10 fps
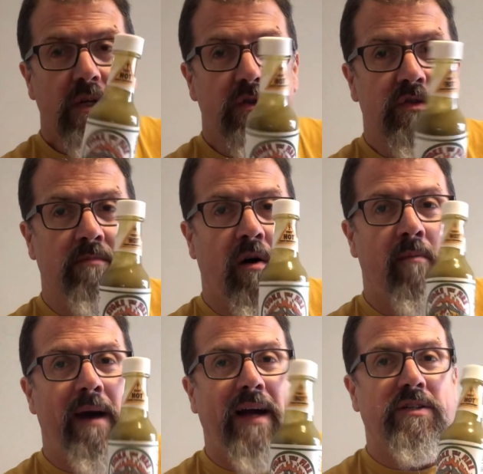A small
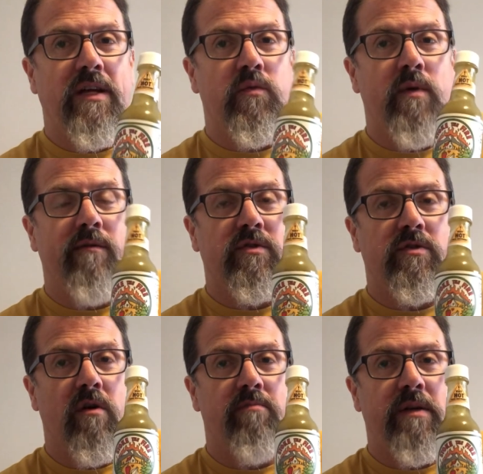batch out of
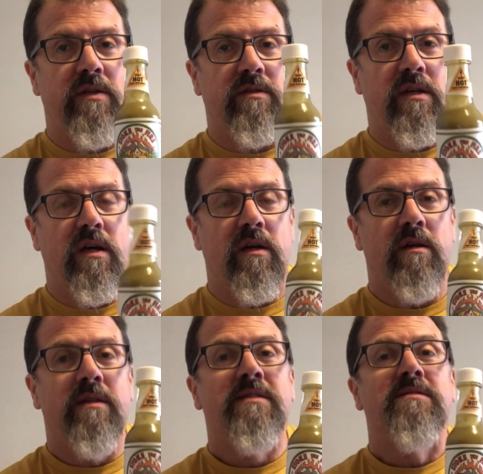Revelstoke, BC.
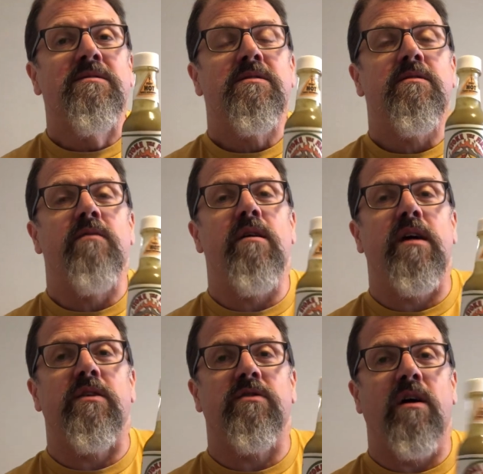Very
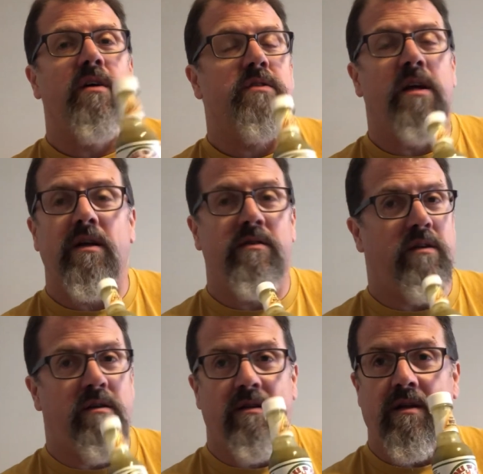good sauce.
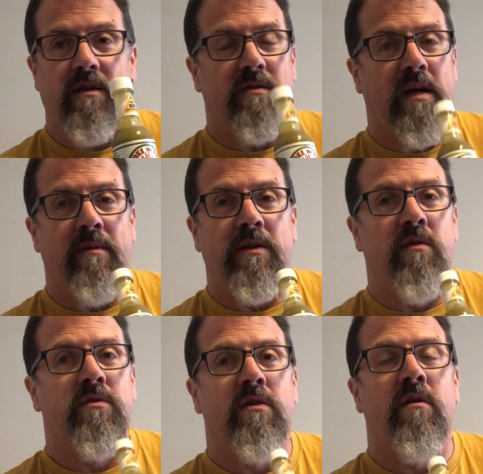See, it's got my
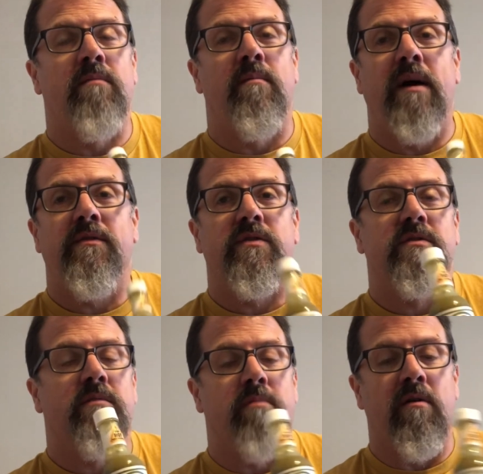nose going. My mouth is
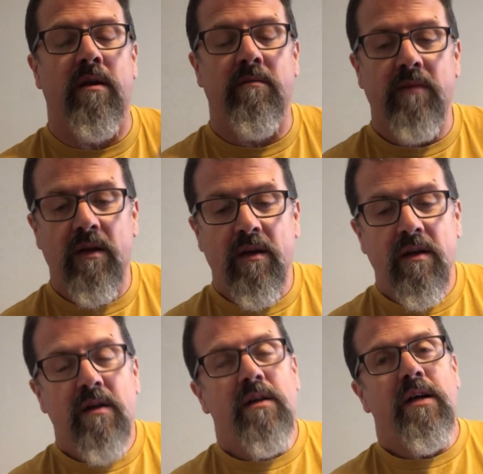still burning.
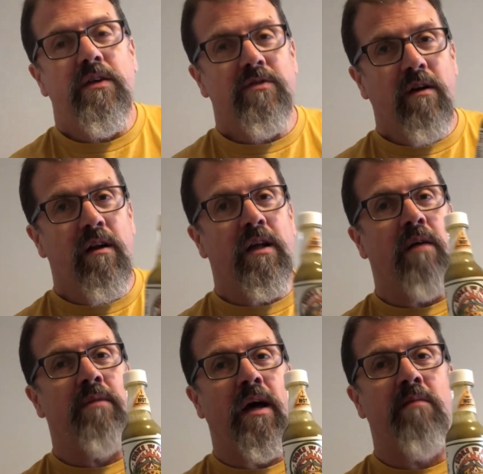It's starting to
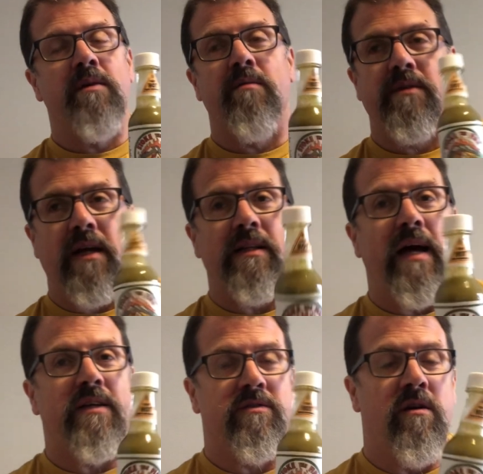come down a bit, but that
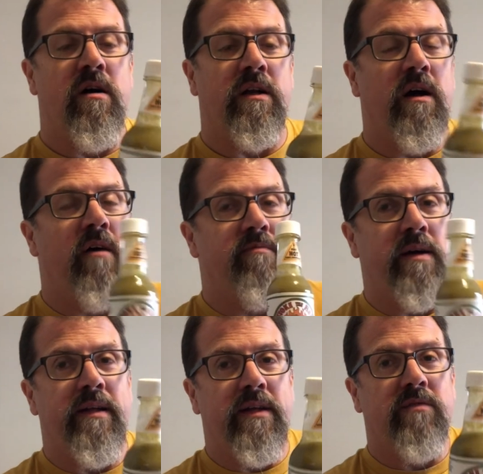lasts long enough,
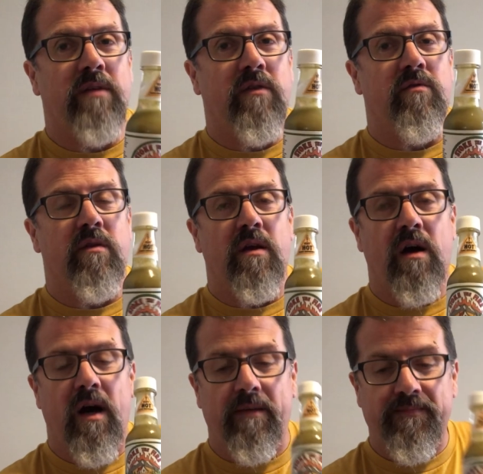man. That's really
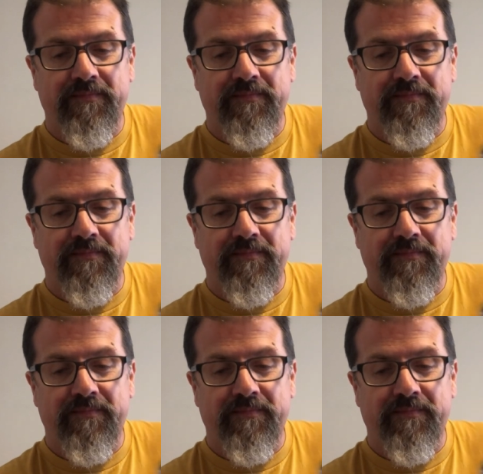hot.